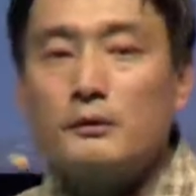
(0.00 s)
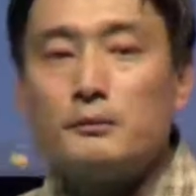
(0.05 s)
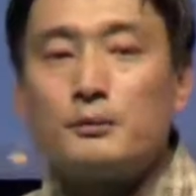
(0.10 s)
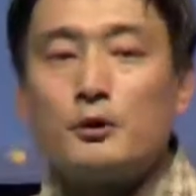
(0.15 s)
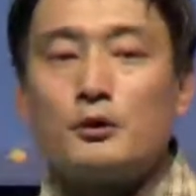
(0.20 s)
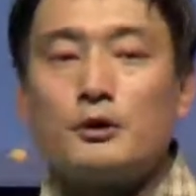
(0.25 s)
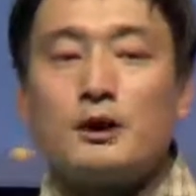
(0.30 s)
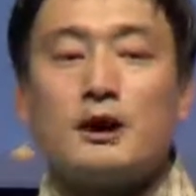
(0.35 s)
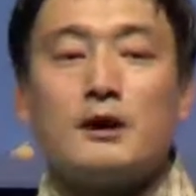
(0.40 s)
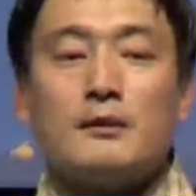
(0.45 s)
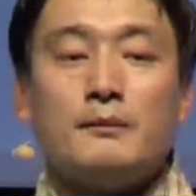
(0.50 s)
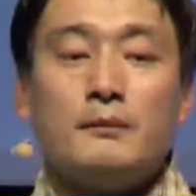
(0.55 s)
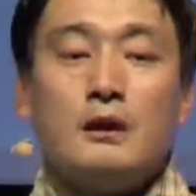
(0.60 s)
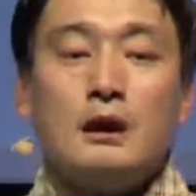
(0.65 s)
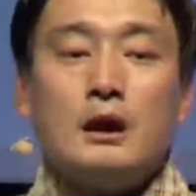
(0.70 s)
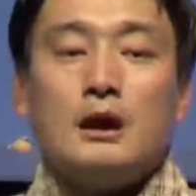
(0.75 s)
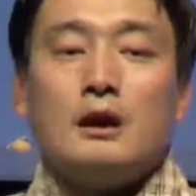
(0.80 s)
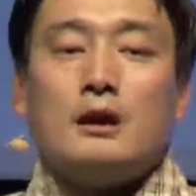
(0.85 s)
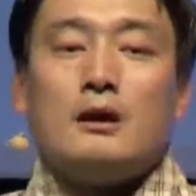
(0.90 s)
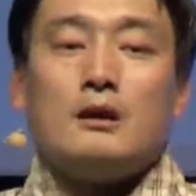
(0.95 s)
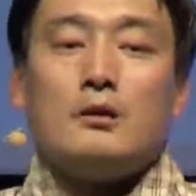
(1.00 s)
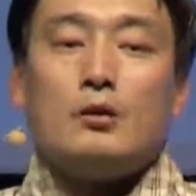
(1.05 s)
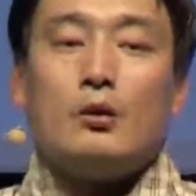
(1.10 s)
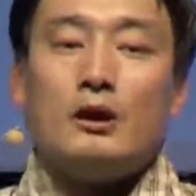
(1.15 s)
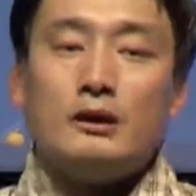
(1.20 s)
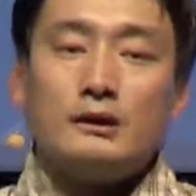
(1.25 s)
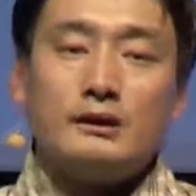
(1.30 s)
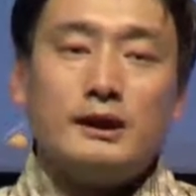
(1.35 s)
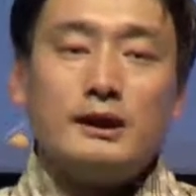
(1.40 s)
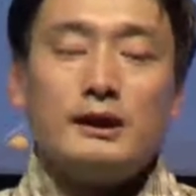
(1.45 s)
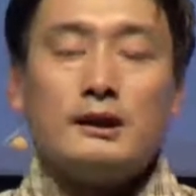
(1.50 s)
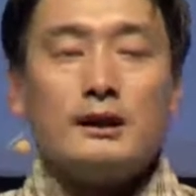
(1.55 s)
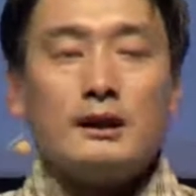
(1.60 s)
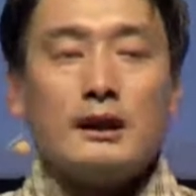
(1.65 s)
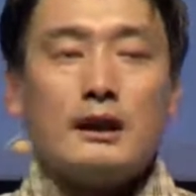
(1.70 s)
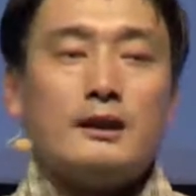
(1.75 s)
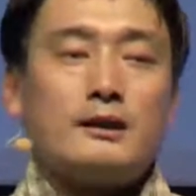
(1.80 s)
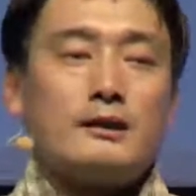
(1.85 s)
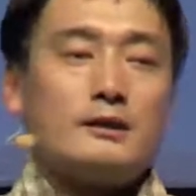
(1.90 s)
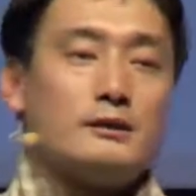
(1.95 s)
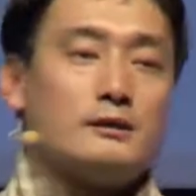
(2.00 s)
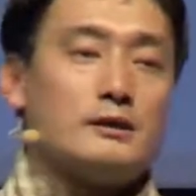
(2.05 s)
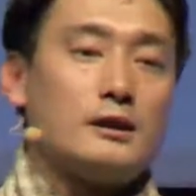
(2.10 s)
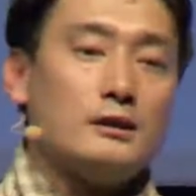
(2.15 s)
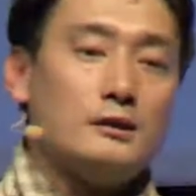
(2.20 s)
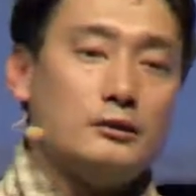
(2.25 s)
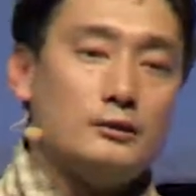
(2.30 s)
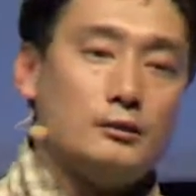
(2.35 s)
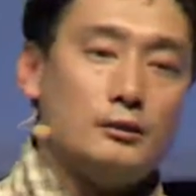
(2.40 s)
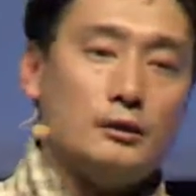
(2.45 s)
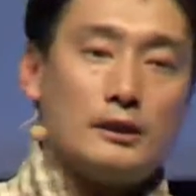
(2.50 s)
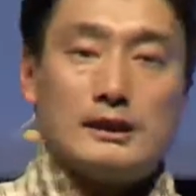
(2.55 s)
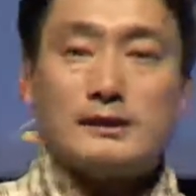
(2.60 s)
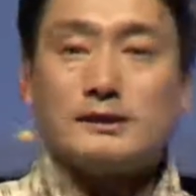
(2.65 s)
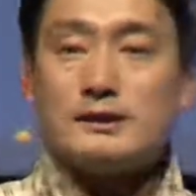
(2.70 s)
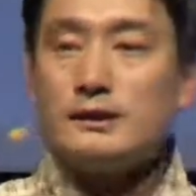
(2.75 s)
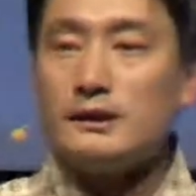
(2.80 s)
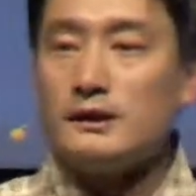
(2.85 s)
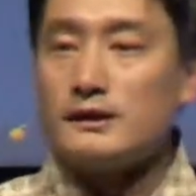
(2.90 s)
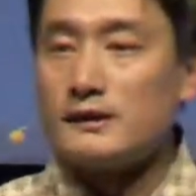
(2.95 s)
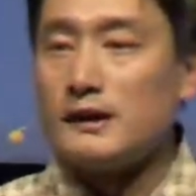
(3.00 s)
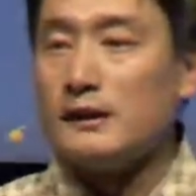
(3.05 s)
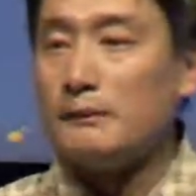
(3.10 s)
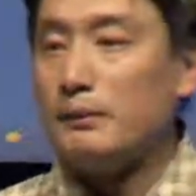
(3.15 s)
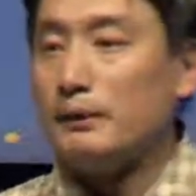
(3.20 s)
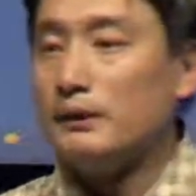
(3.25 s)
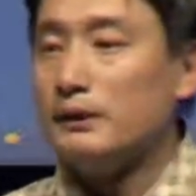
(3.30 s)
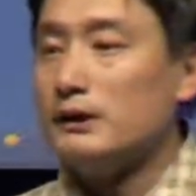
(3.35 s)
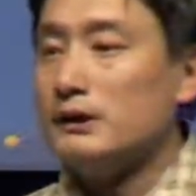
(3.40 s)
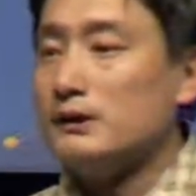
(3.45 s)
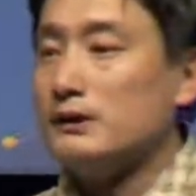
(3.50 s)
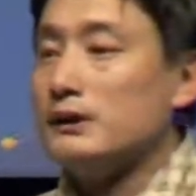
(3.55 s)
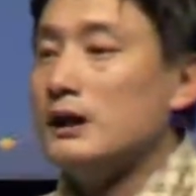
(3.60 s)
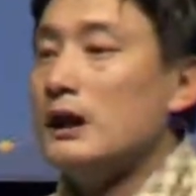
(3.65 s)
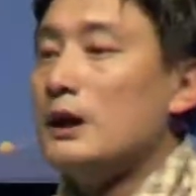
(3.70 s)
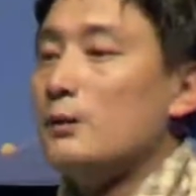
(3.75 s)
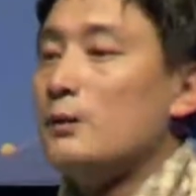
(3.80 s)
program, one thing I can tell you as an example is